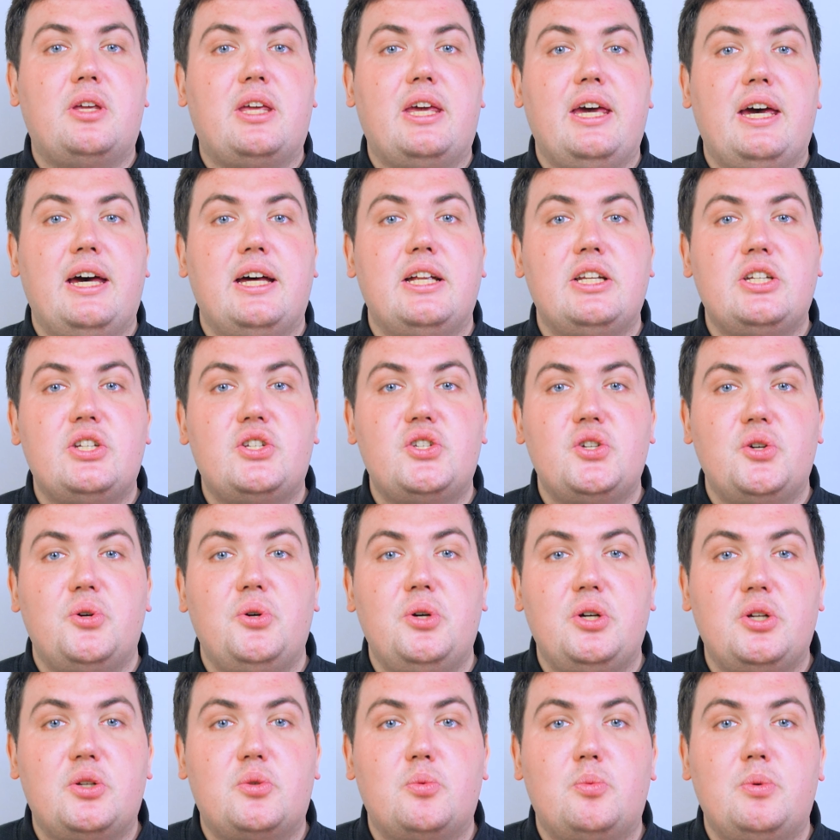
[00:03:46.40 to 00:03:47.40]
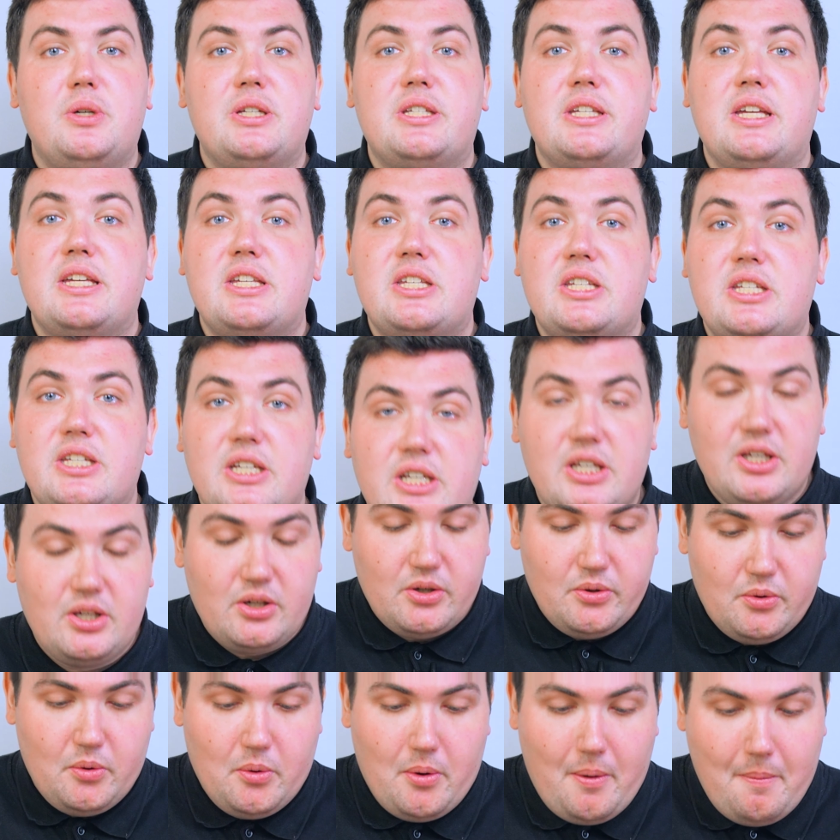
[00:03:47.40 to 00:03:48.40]
can do it with a
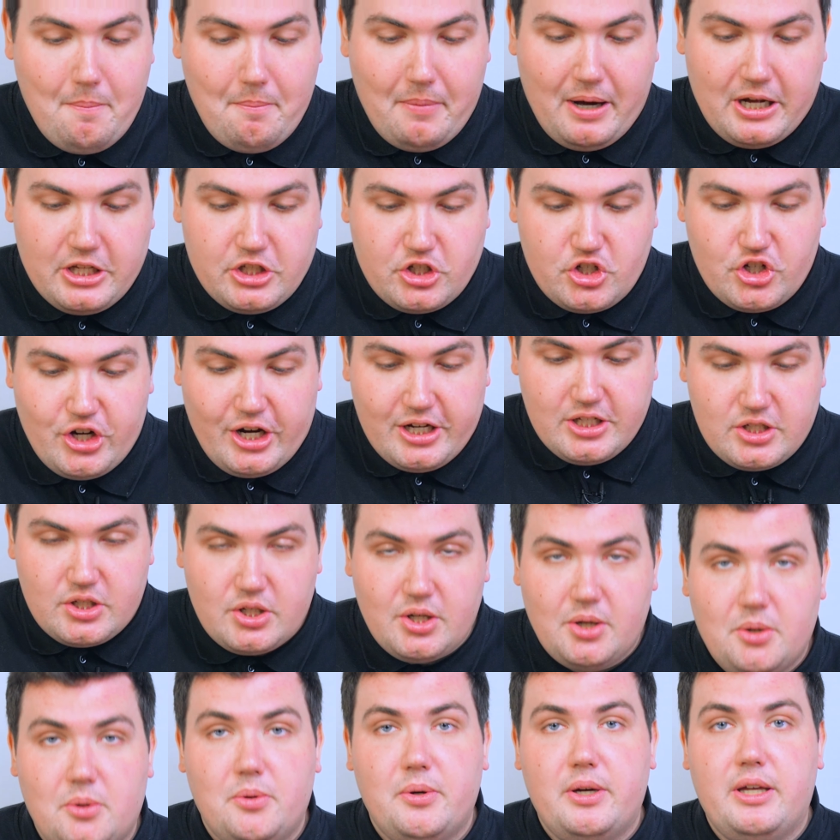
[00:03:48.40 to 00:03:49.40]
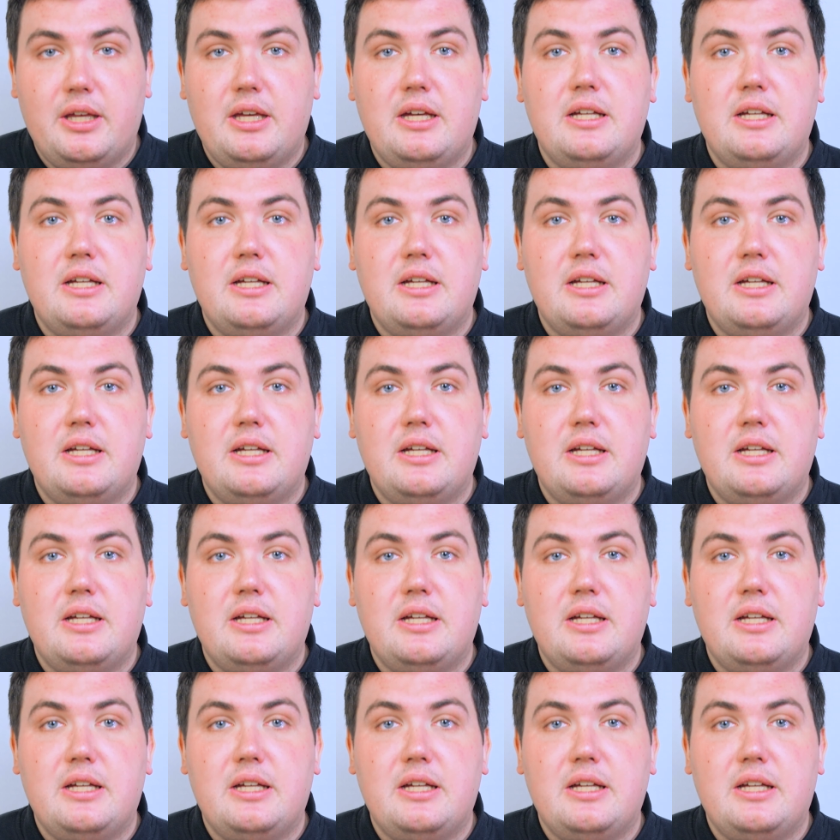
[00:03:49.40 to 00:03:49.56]
single Magento